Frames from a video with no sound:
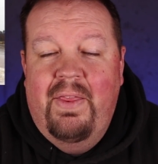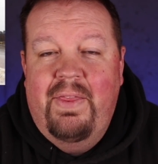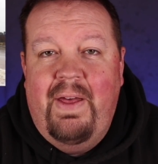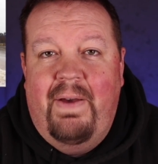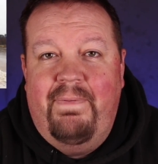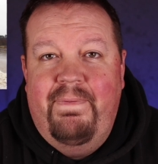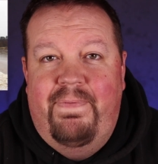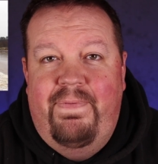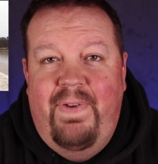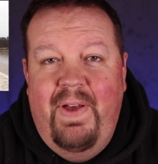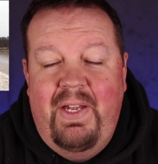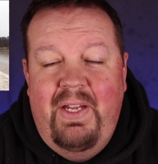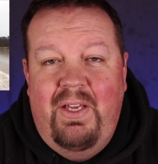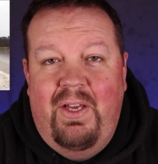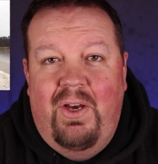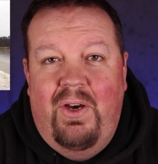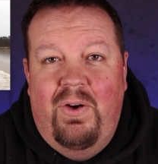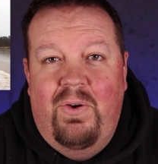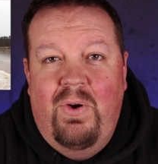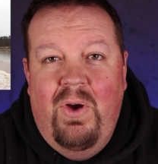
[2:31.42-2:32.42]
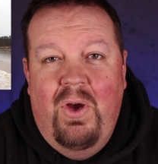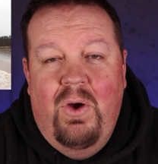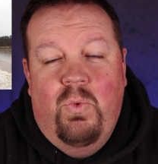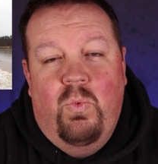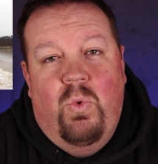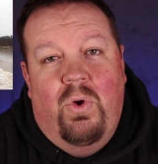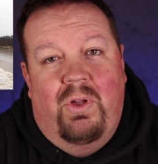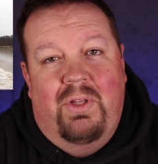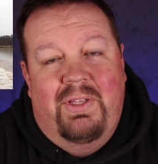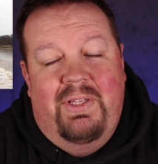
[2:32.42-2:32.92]
That video
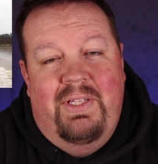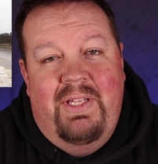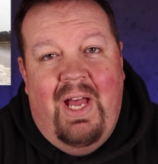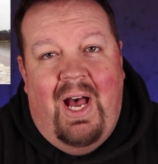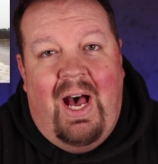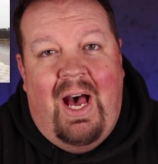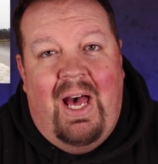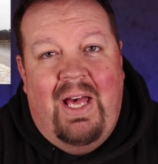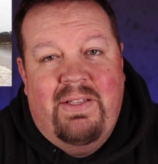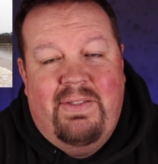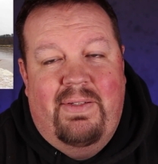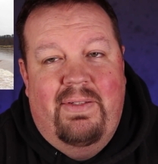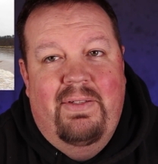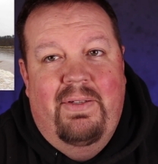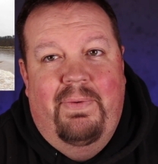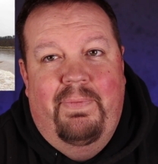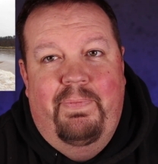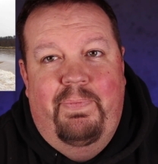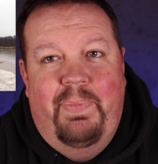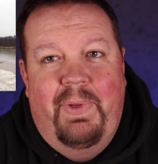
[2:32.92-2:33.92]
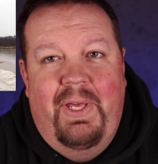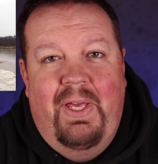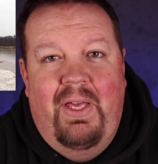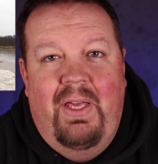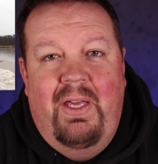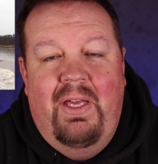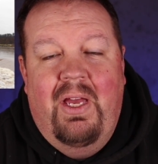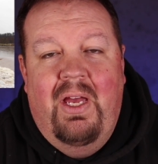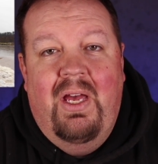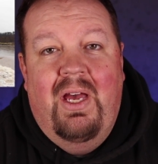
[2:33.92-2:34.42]
will not
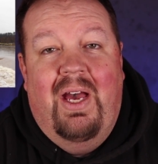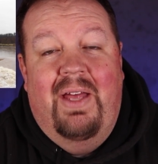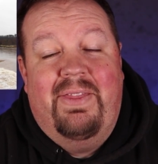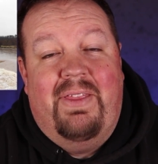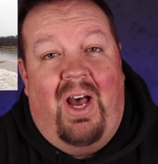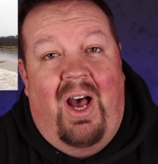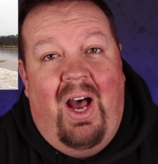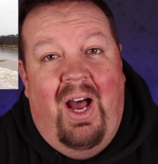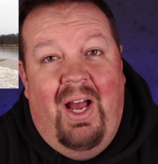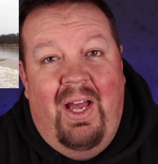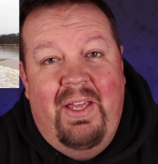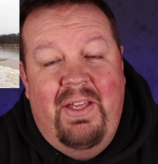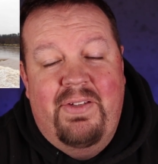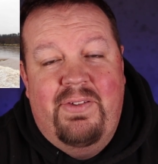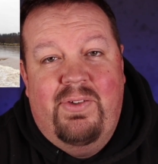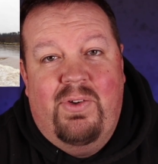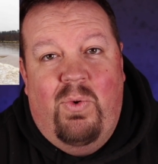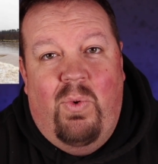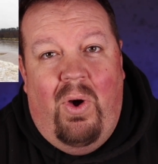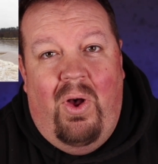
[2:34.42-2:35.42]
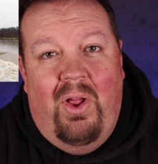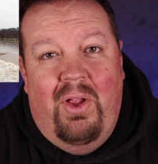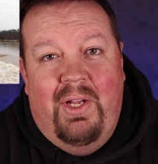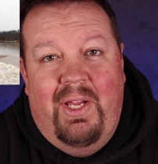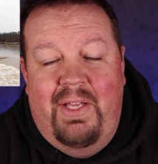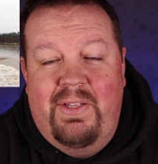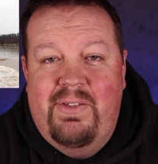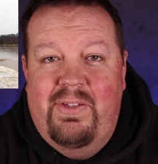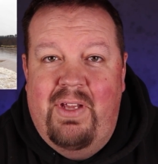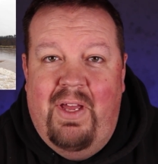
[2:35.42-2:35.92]
be at the highest
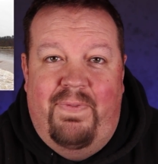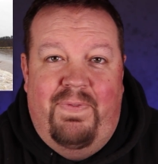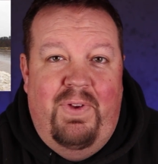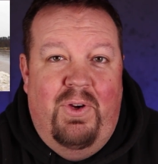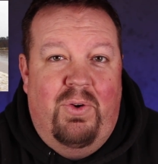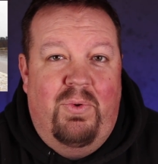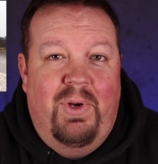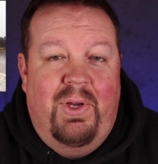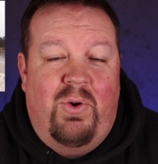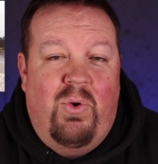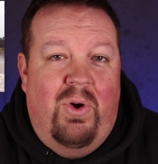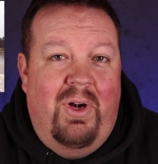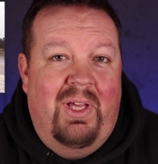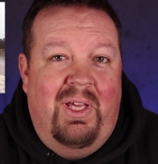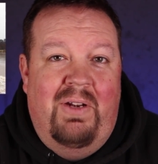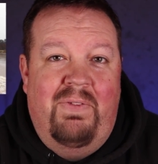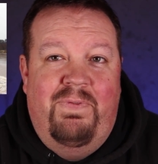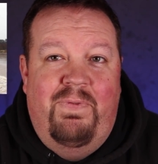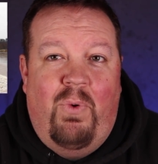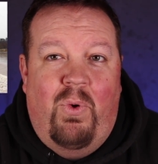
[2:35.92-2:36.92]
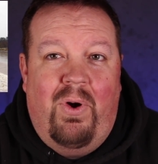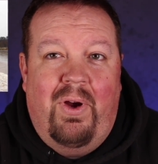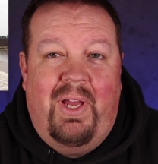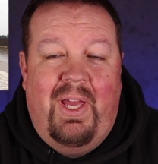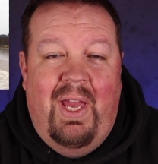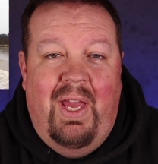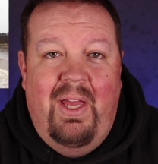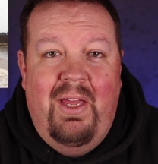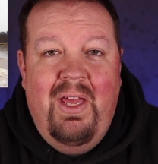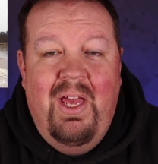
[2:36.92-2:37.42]
quality. It's, if you're recording in four
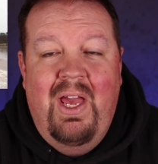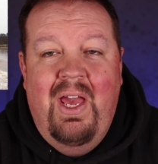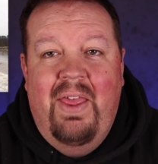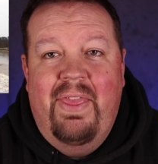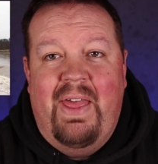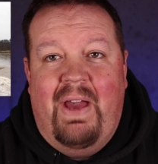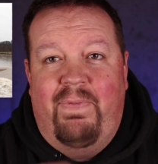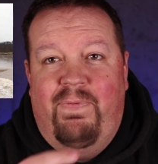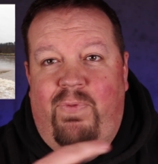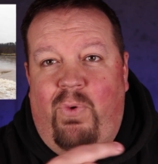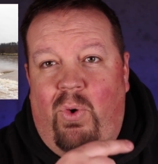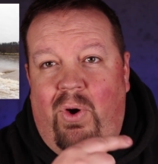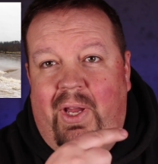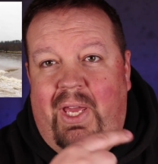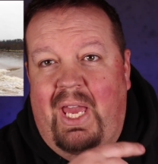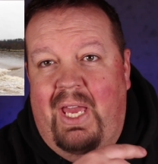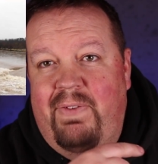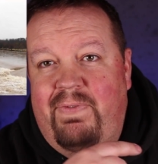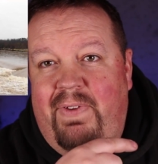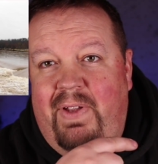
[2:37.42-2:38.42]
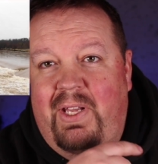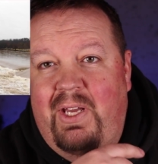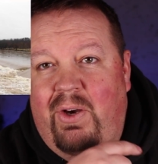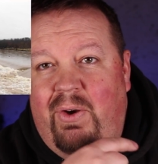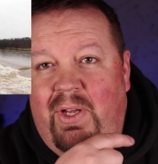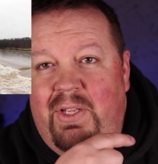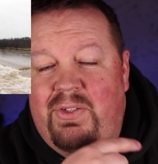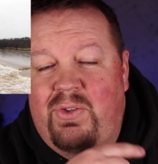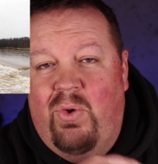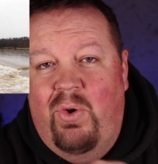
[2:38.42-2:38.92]
K, that four K
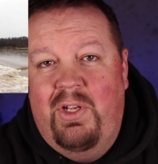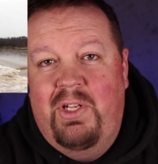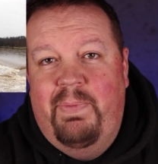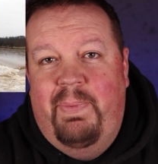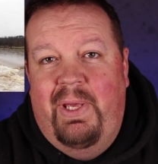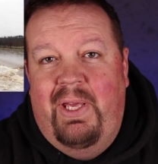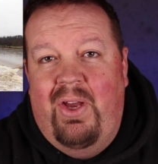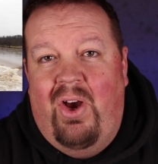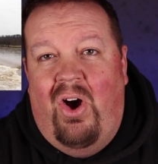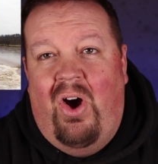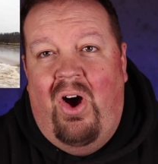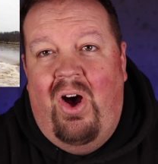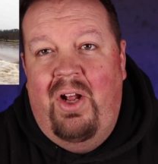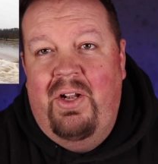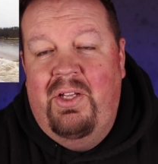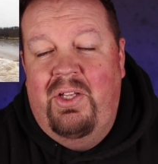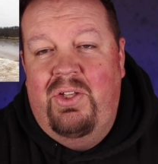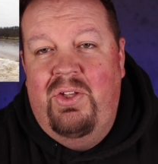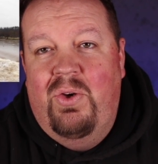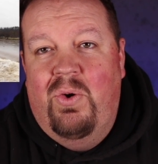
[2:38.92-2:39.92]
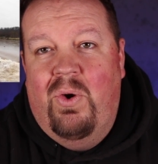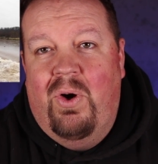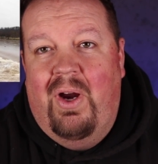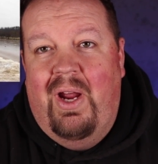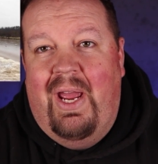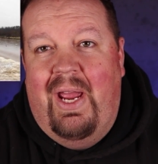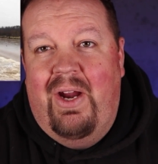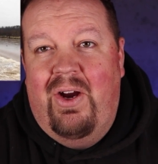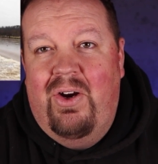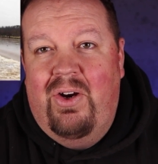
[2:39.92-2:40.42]
video is going to be on
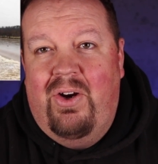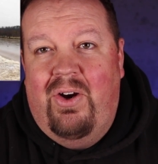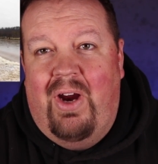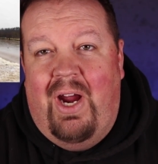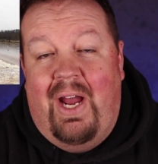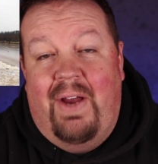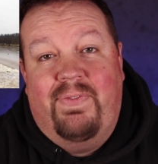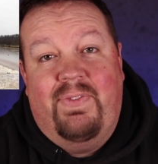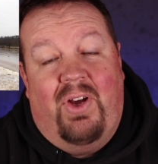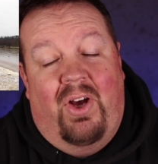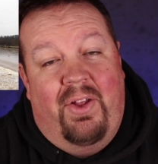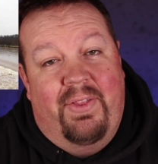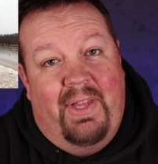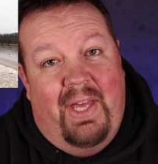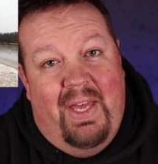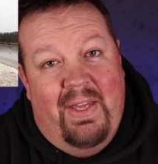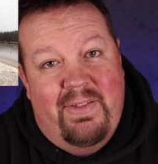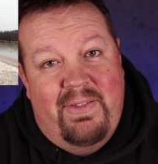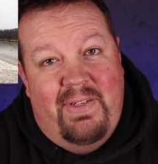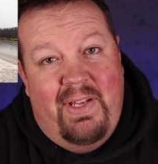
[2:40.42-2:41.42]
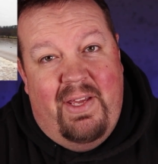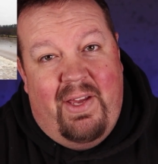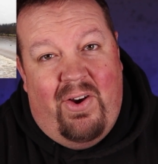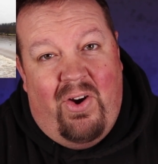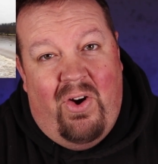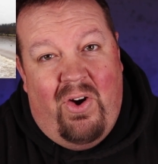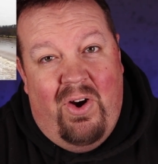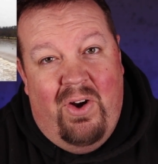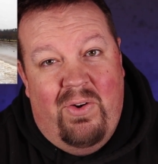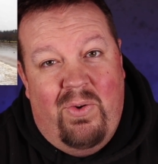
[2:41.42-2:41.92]
your aircraft, on the S D
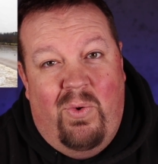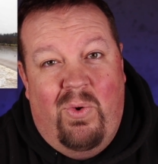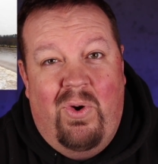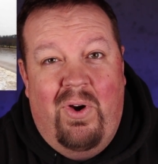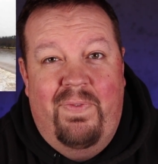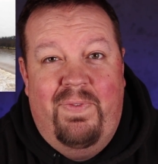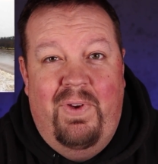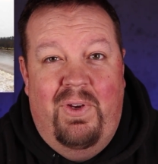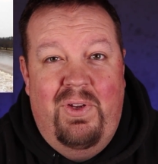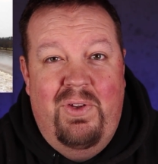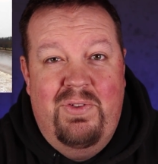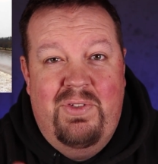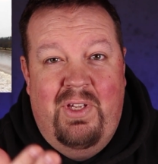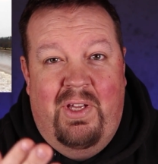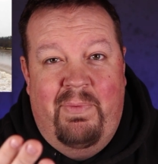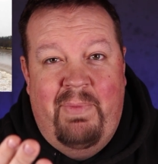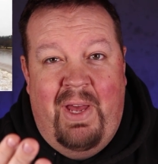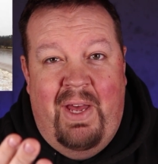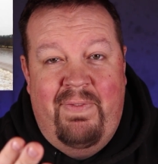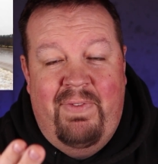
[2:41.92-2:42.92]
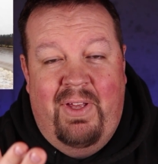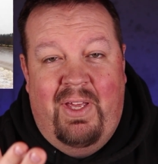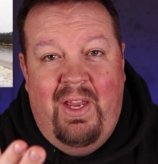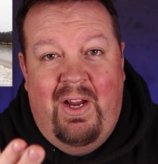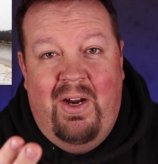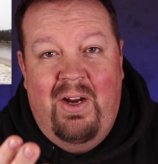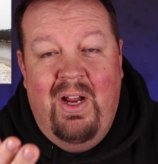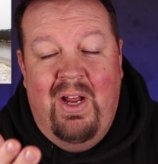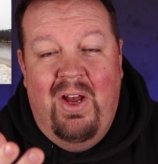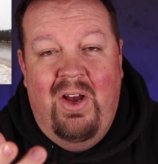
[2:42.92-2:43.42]
card, or if you're using a Mavic
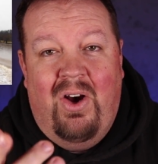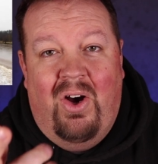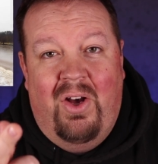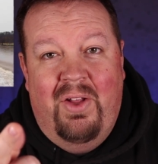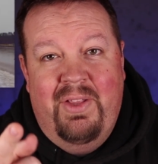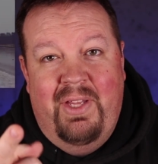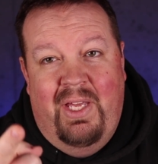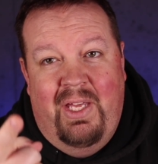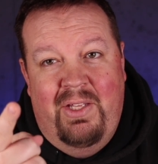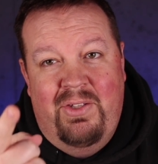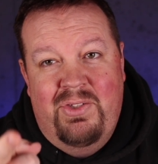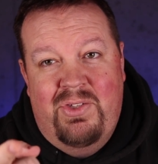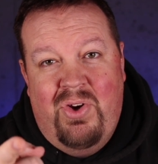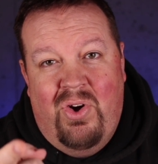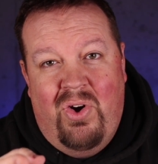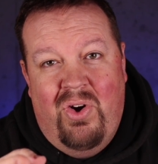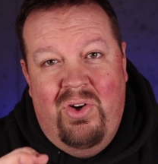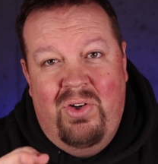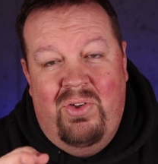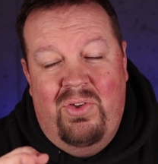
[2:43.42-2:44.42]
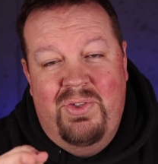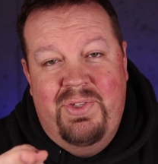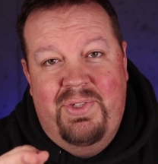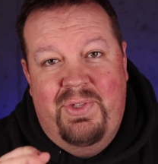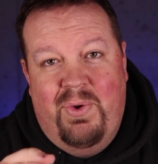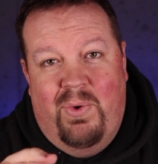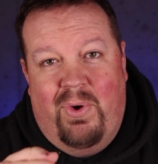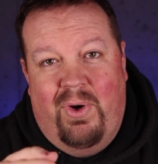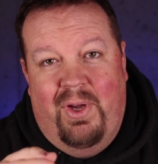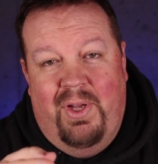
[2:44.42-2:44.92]
Air, on the internal
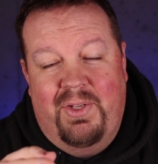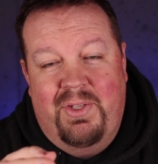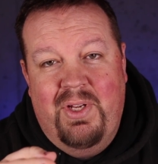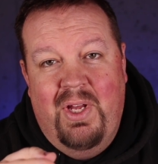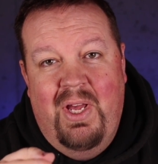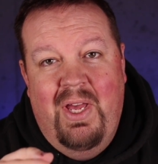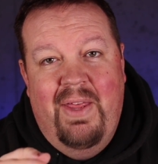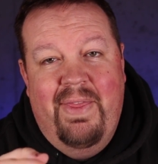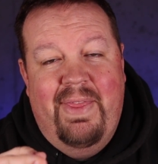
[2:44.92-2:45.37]
storage.